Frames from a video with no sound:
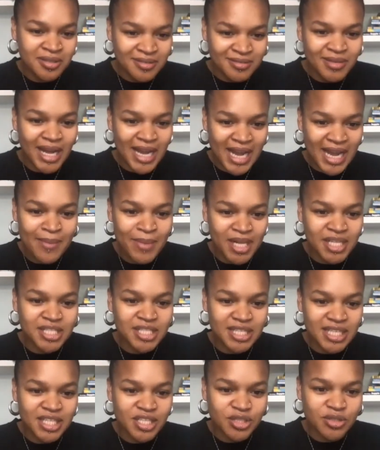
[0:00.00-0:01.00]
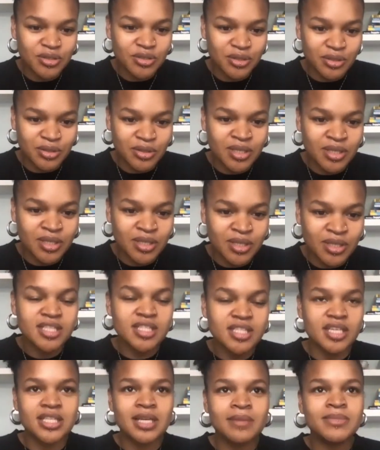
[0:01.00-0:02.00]
i am actually sure
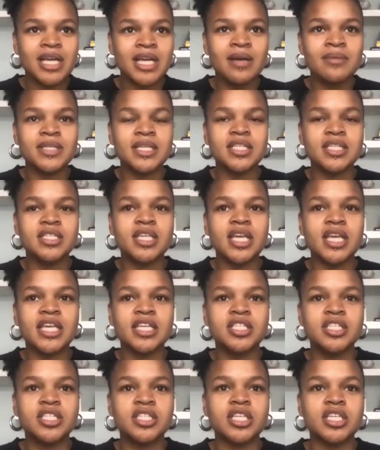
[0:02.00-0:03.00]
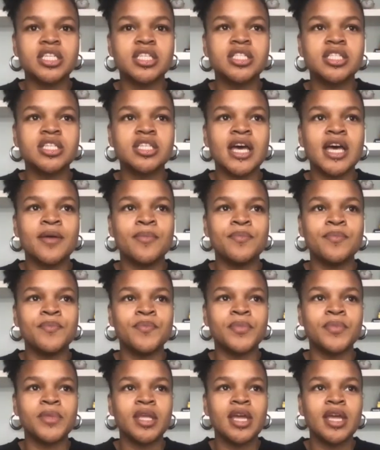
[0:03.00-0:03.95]
so sometimes it's it's just um